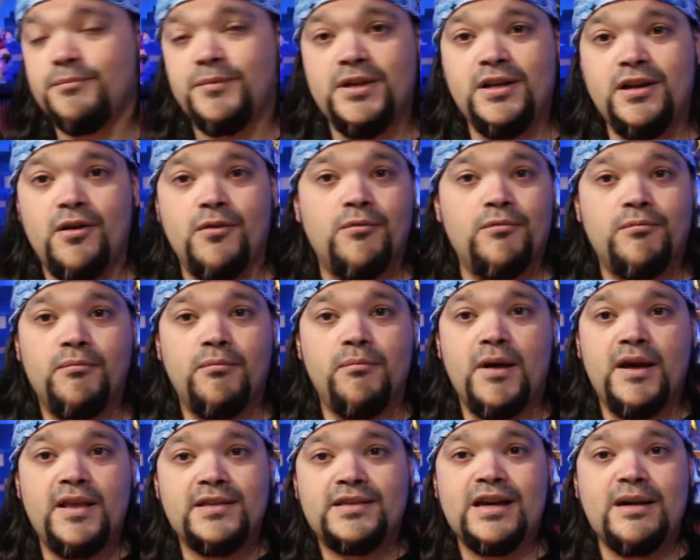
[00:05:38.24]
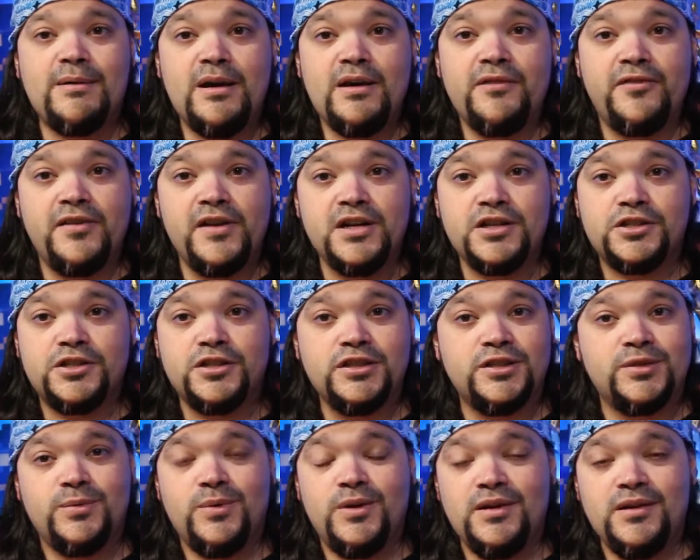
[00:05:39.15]
you know, by the time I finish
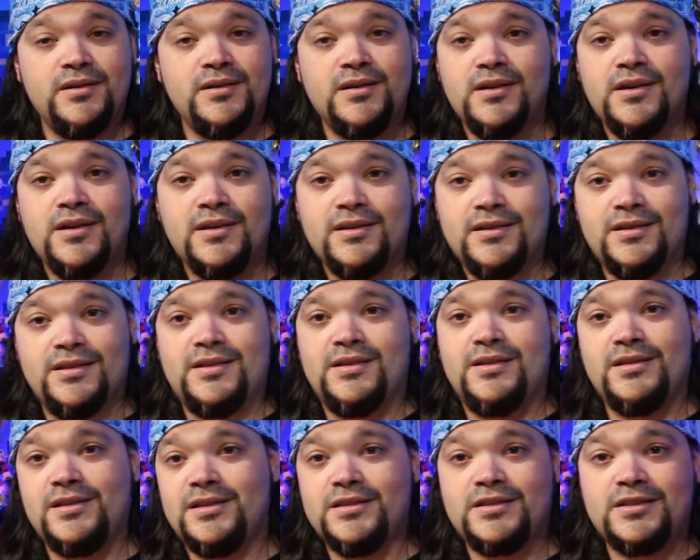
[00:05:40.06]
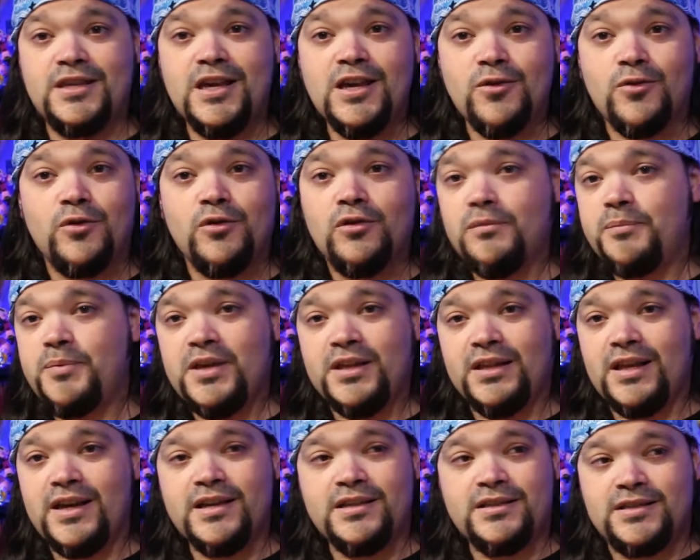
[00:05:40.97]
this one, the sequel will be
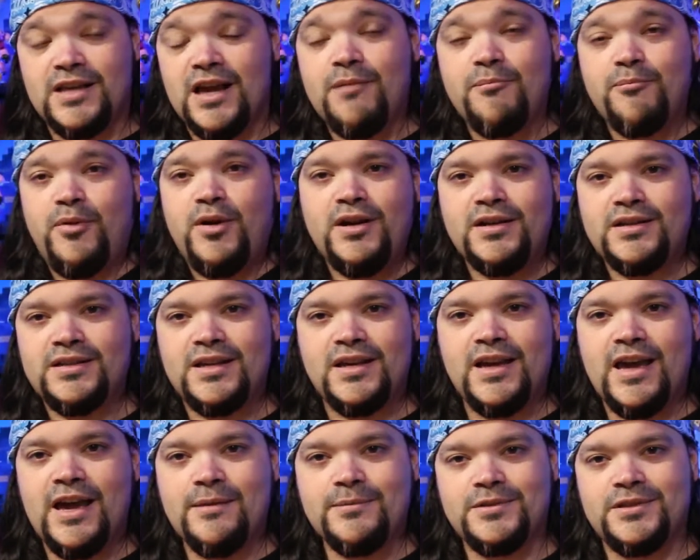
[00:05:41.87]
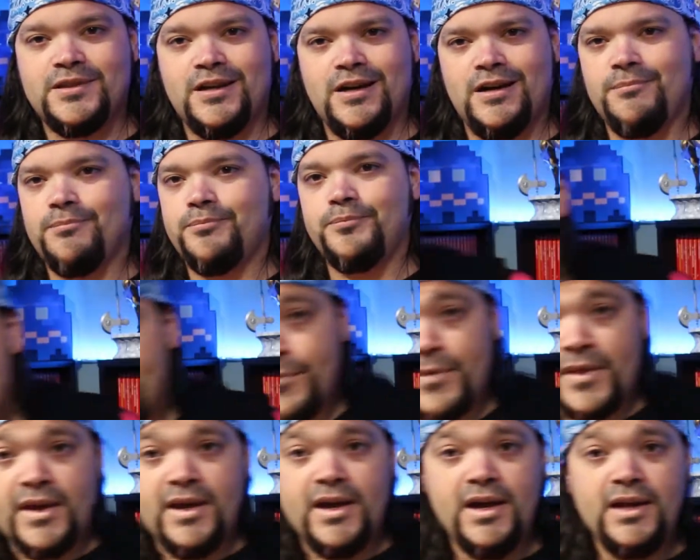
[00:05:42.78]
like $10 at GameStop.
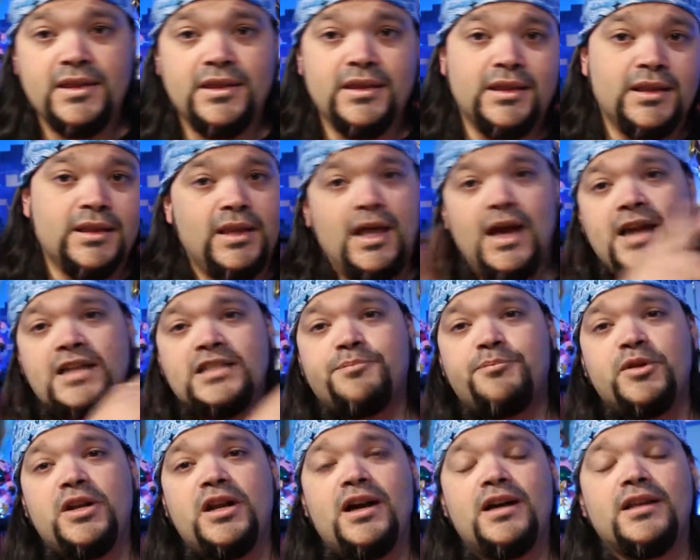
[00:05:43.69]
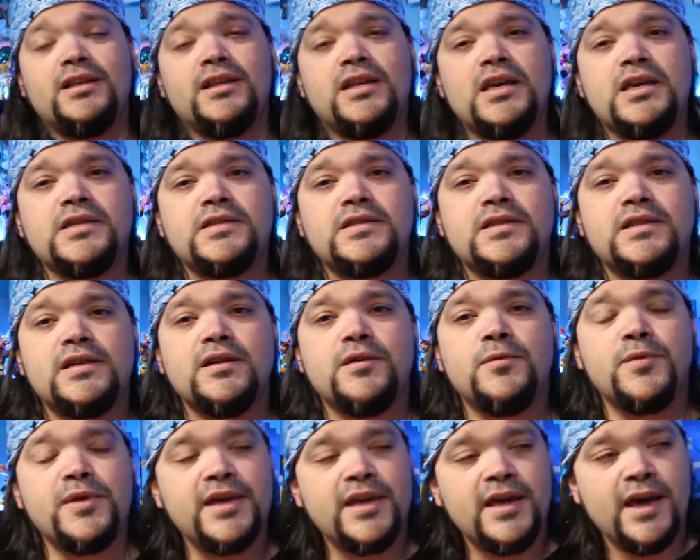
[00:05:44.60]
And last but not
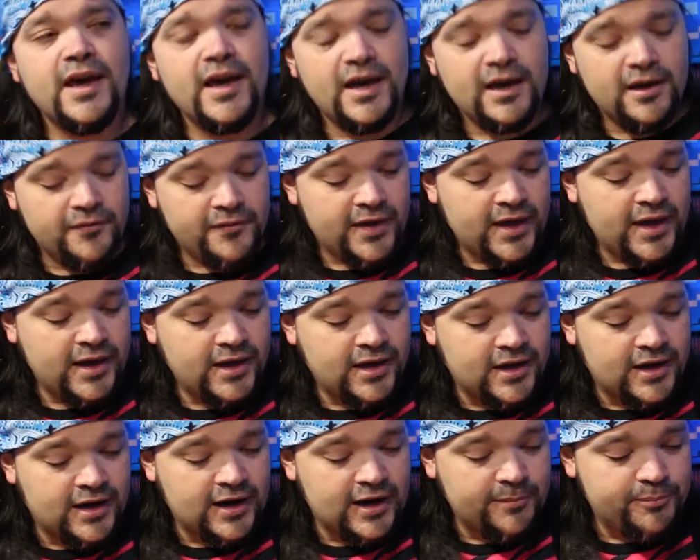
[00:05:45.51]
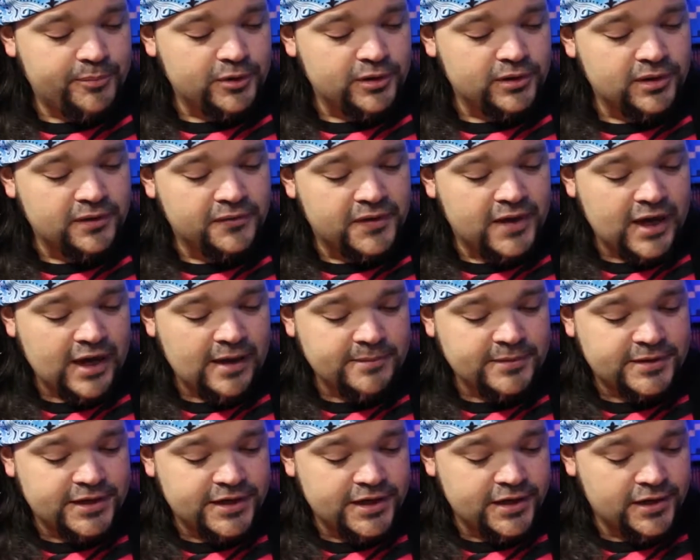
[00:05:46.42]
least, we have a couple of
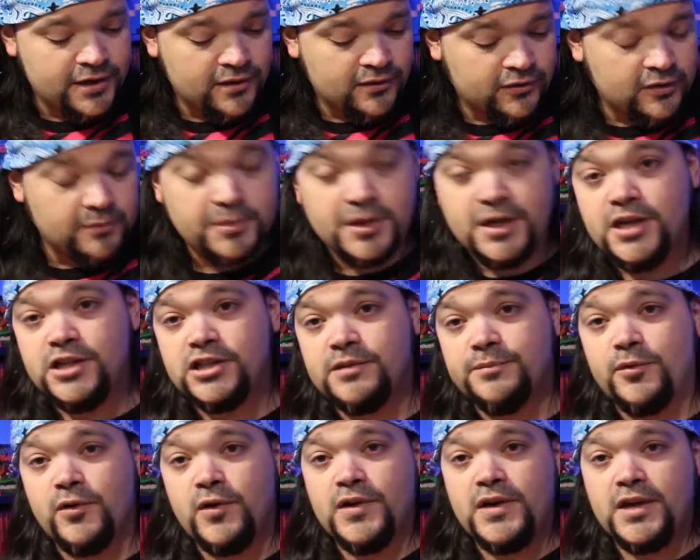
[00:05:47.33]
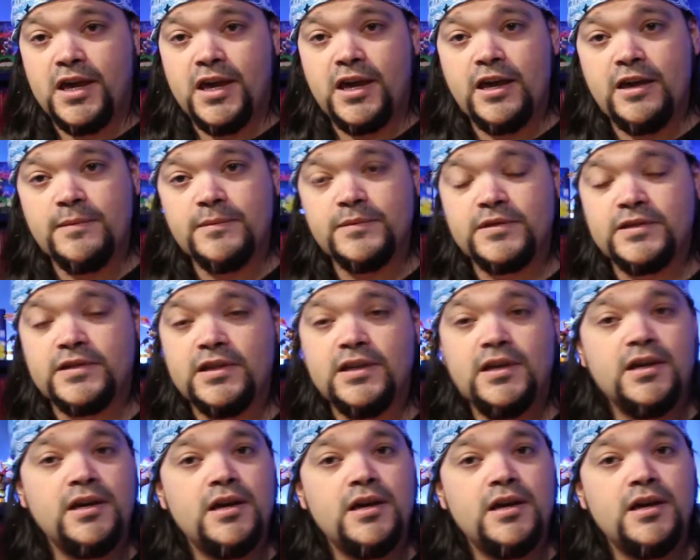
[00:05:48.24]
games here from Keisha Boy Games.